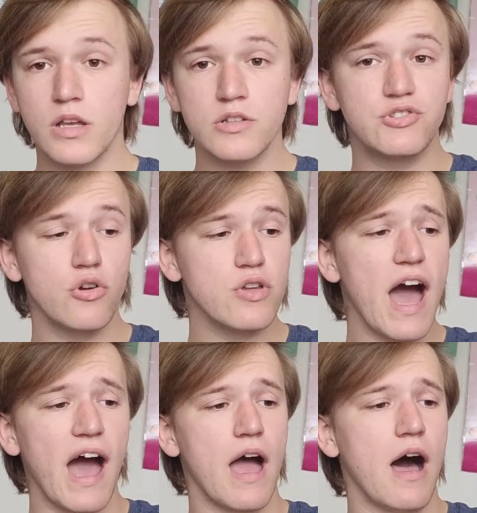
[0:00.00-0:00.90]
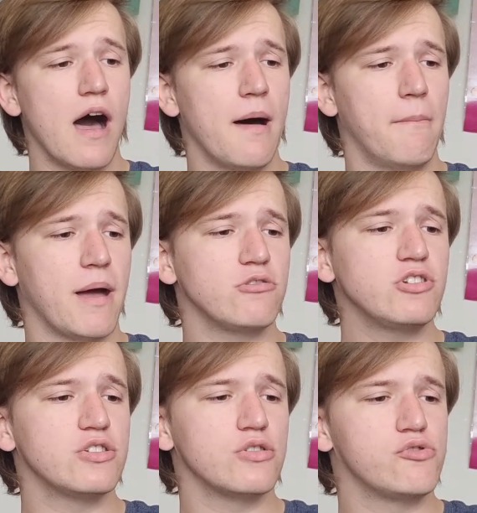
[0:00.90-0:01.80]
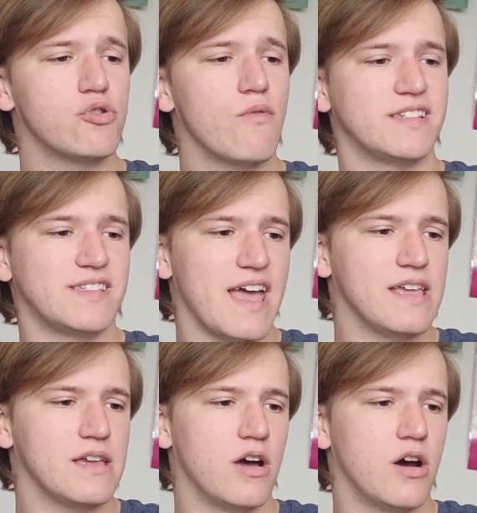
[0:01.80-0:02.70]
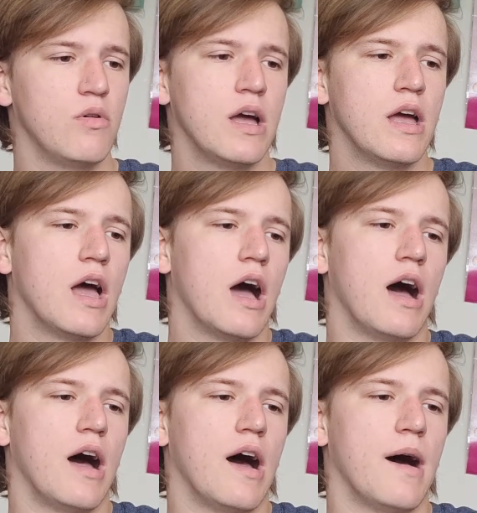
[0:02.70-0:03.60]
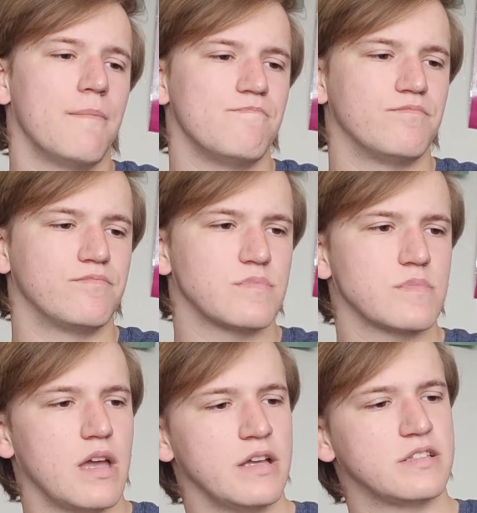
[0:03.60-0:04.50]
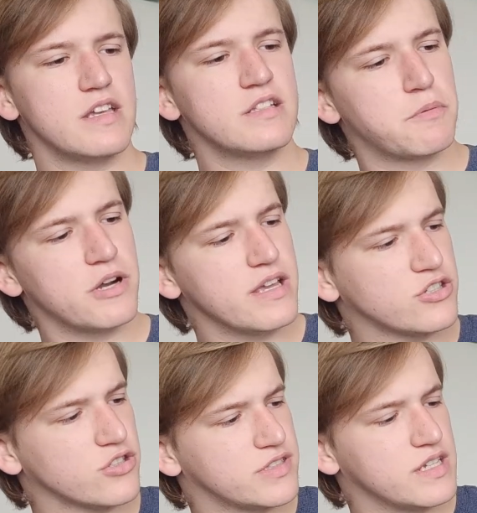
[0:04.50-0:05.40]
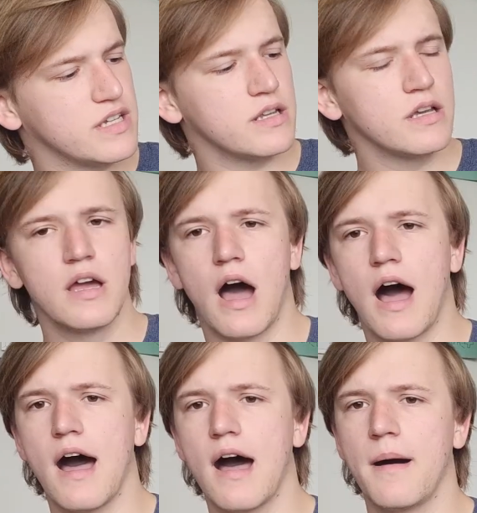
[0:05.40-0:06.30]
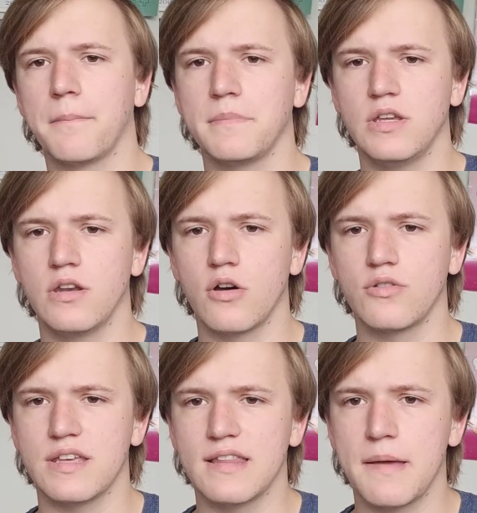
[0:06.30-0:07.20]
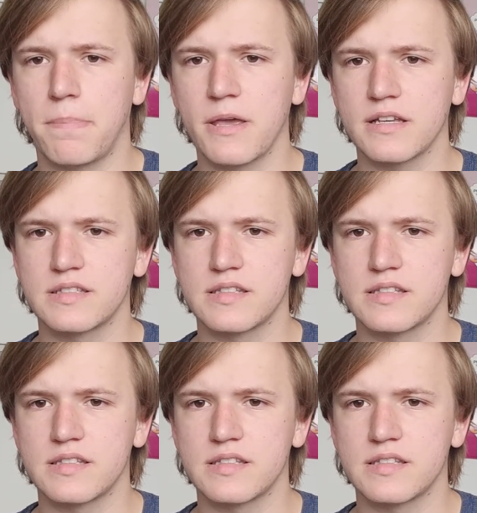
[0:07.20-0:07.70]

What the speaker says: So yeah, Mountain Dew Dew.S.A, you know, it's pretty interesting. You know, the Olympics